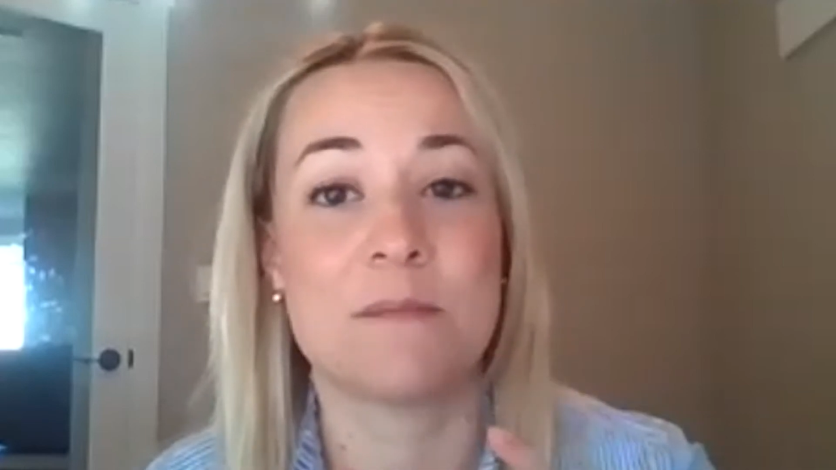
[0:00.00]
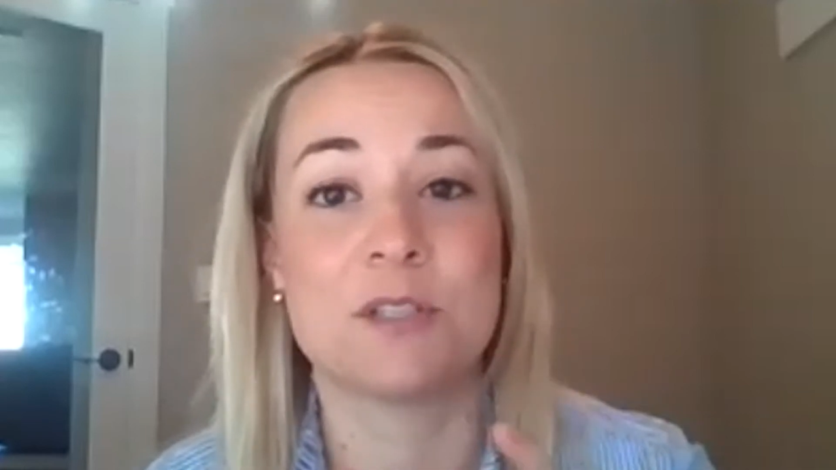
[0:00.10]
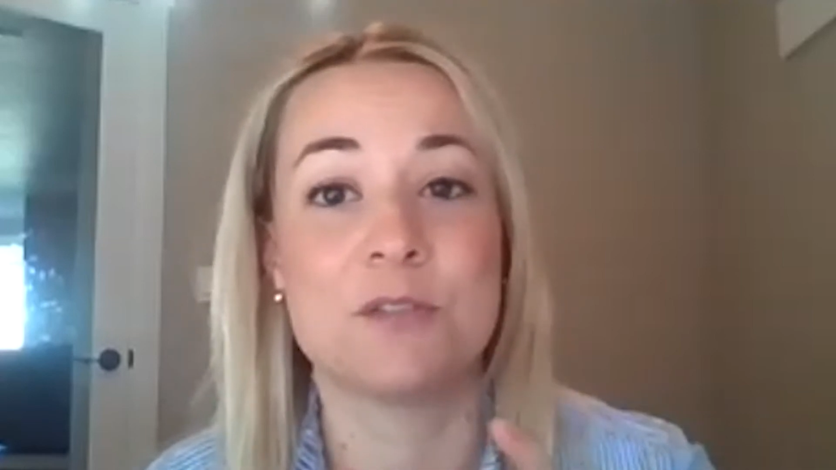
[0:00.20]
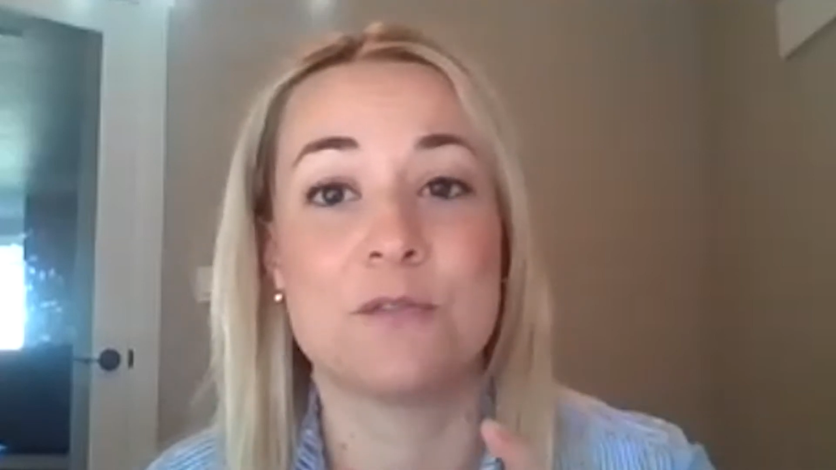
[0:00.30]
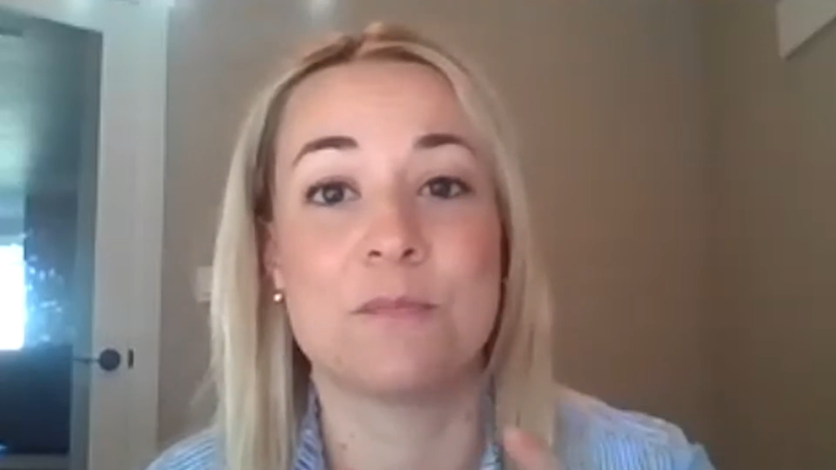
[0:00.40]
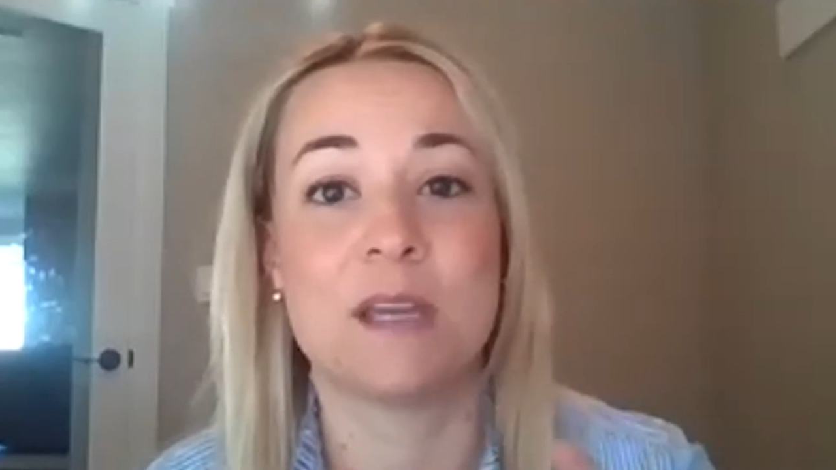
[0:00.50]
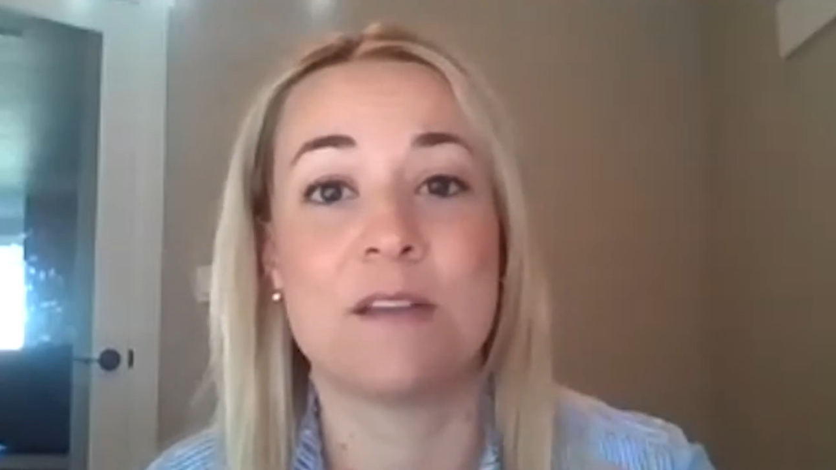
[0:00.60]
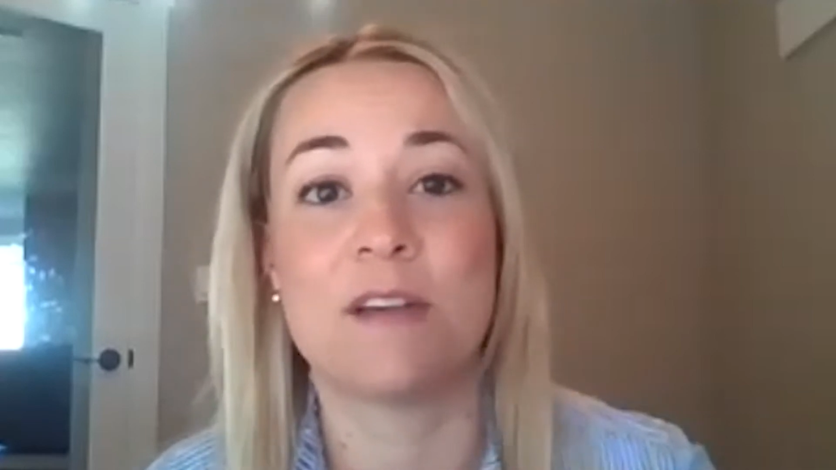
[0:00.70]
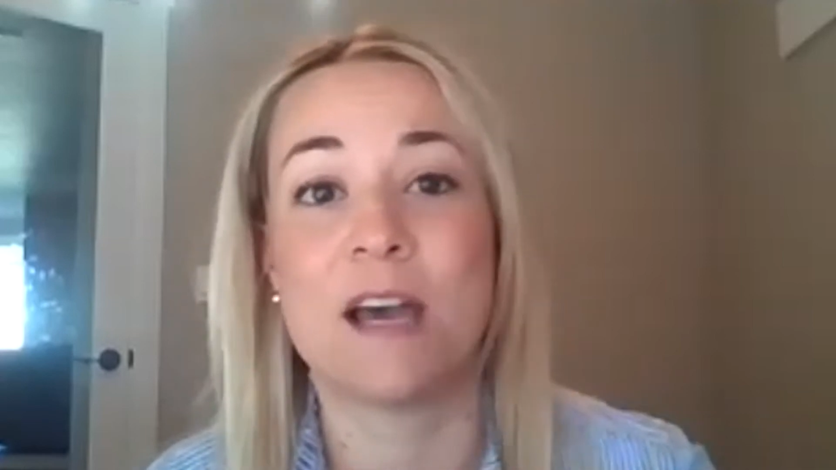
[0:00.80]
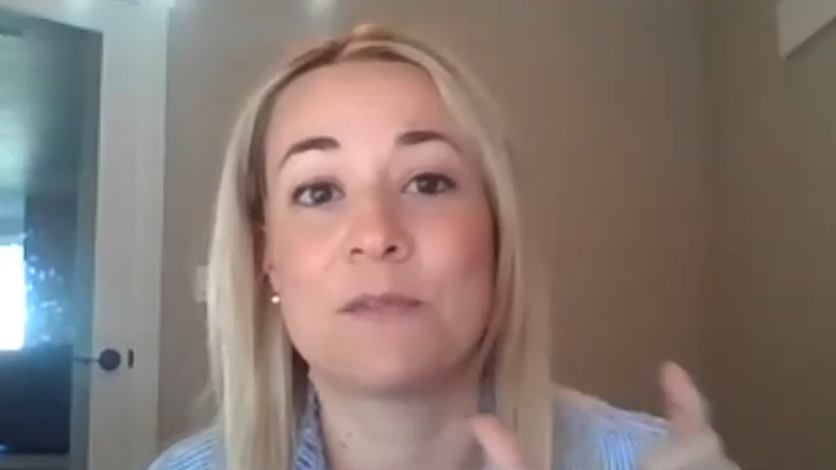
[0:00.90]
you may
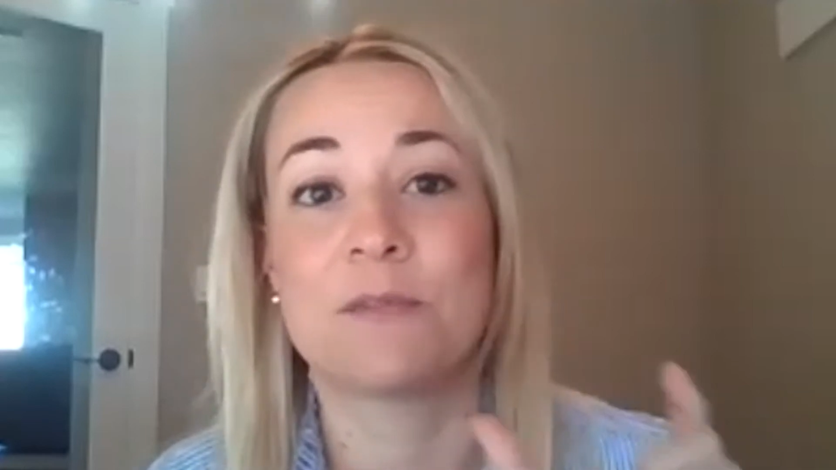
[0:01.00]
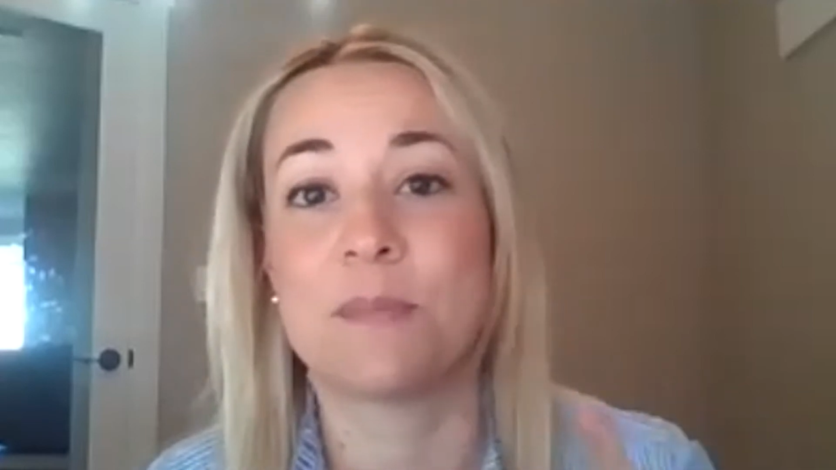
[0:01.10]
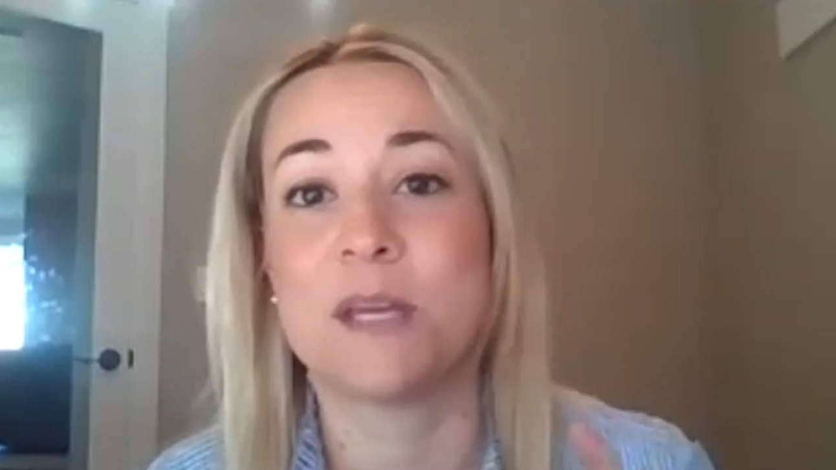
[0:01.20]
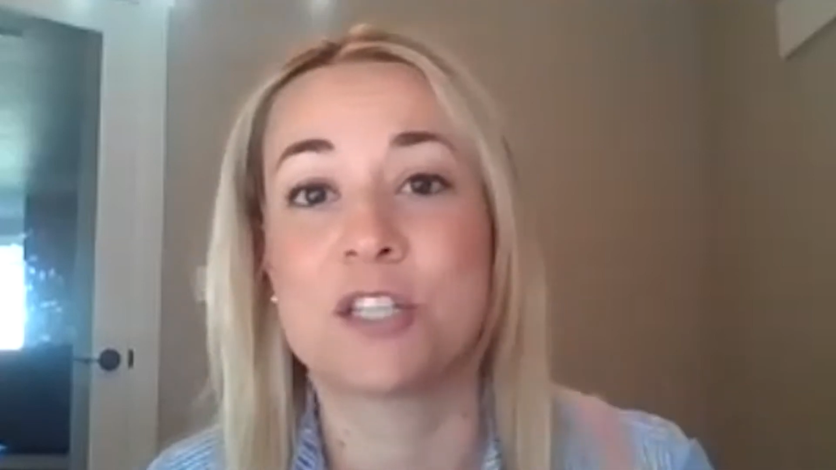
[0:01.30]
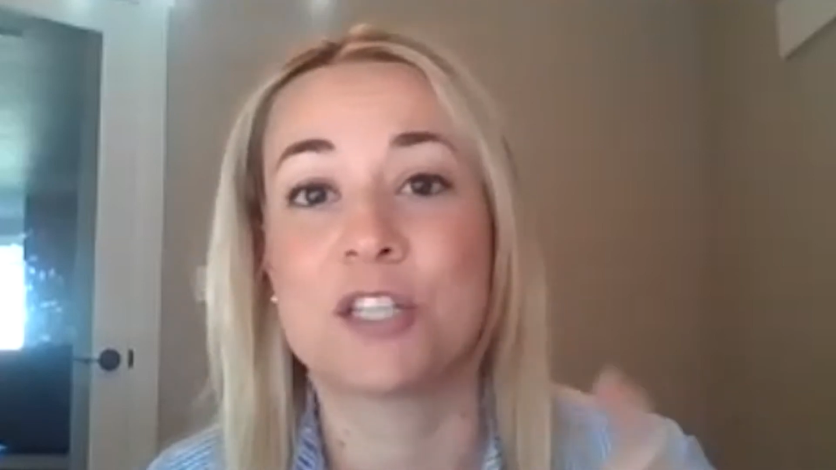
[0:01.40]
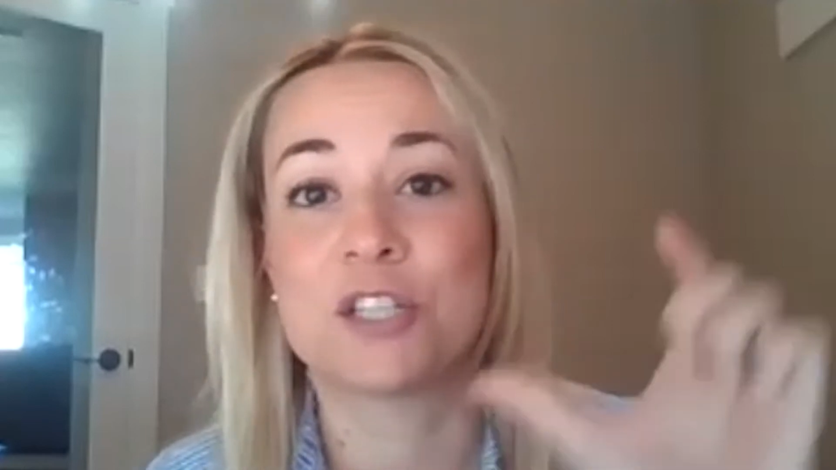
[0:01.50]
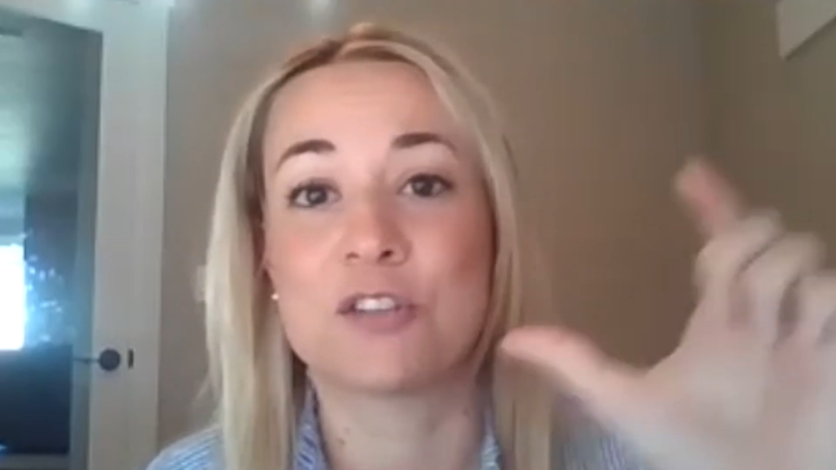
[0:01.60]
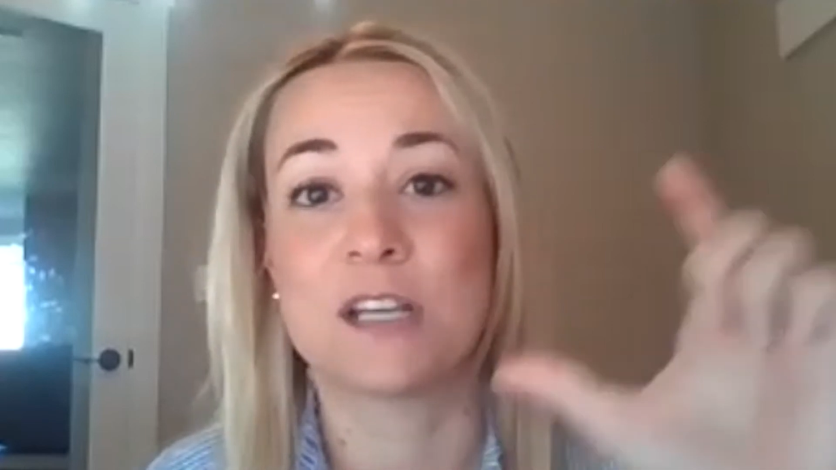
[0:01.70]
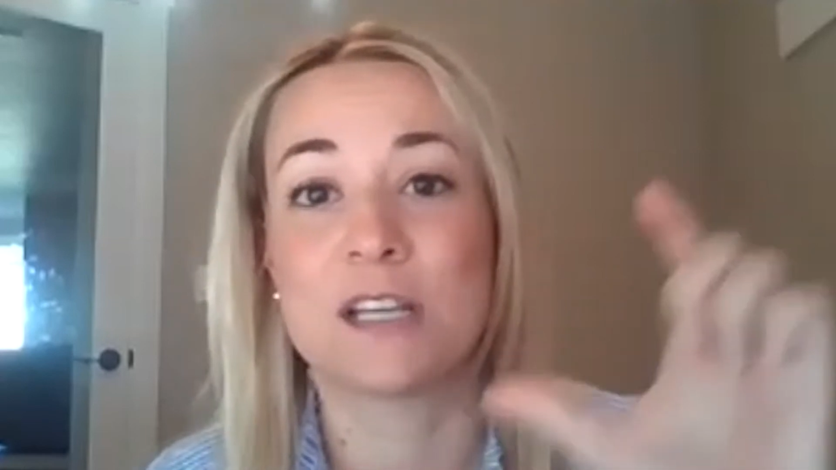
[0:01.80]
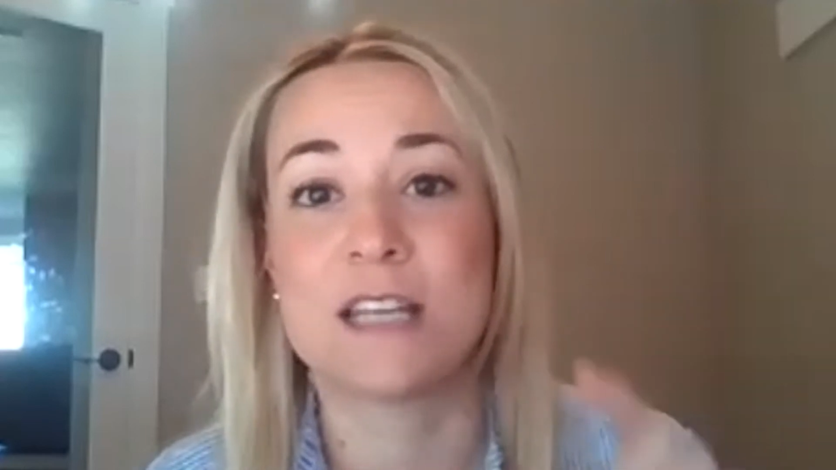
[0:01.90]
have had with a patient
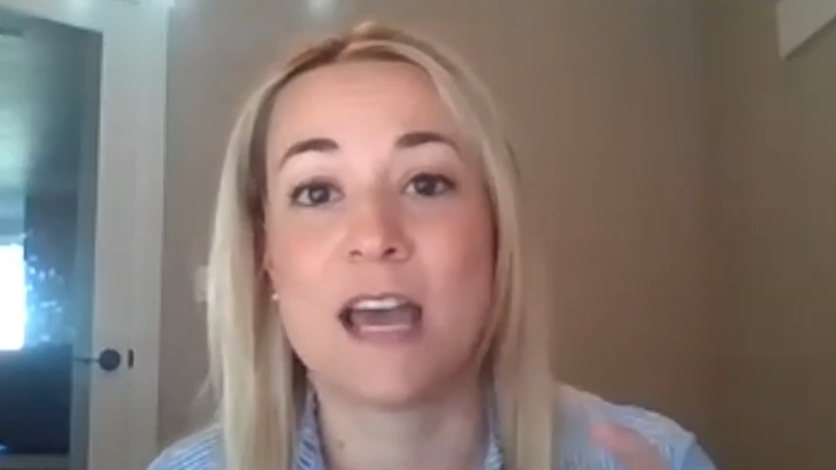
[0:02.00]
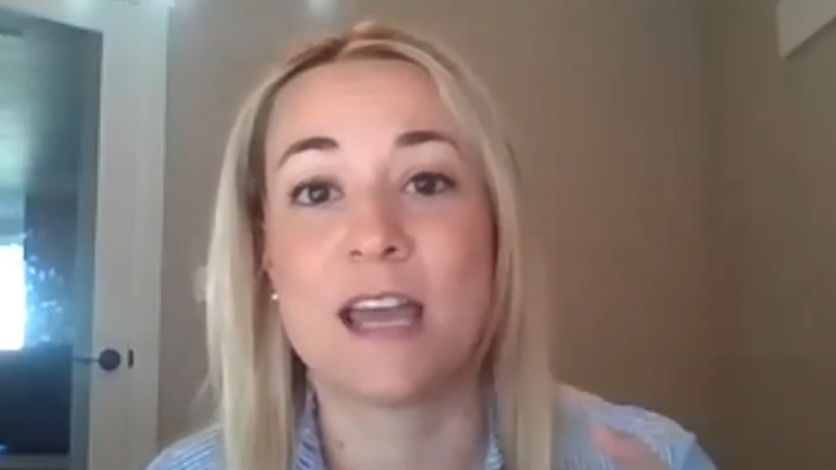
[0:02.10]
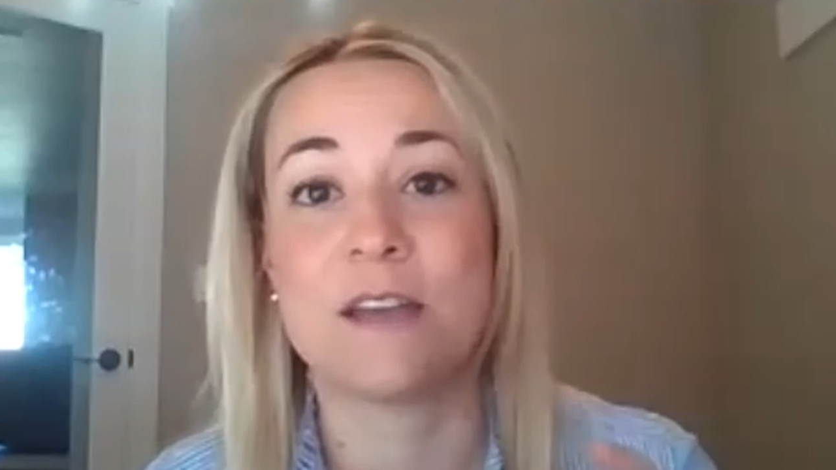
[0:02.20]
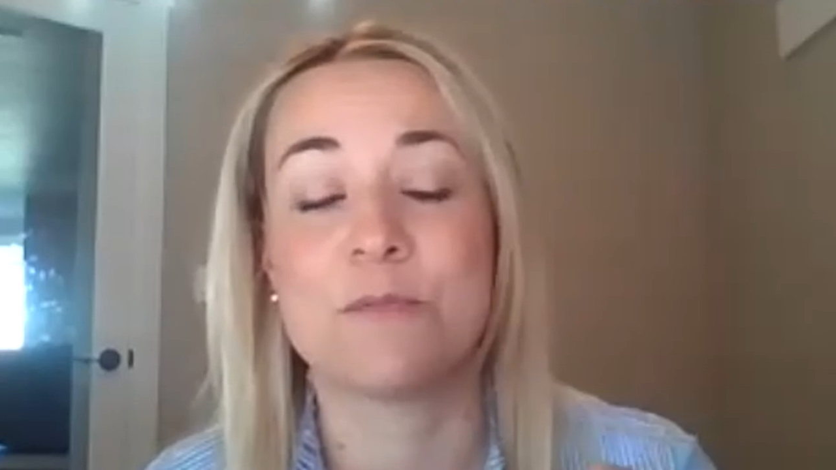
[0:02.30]
during a day.